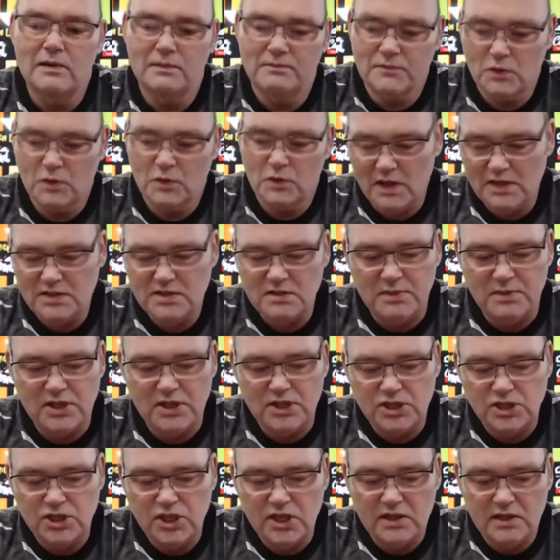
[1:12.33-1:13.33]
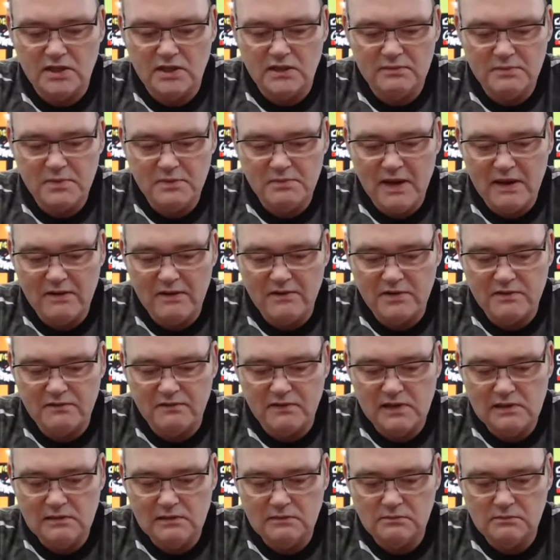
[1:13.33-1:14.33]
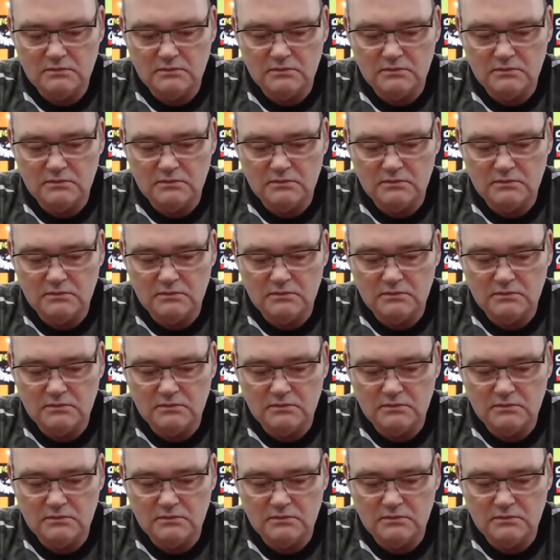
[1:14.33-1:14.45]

No, that's a bit shit. My battery's flat.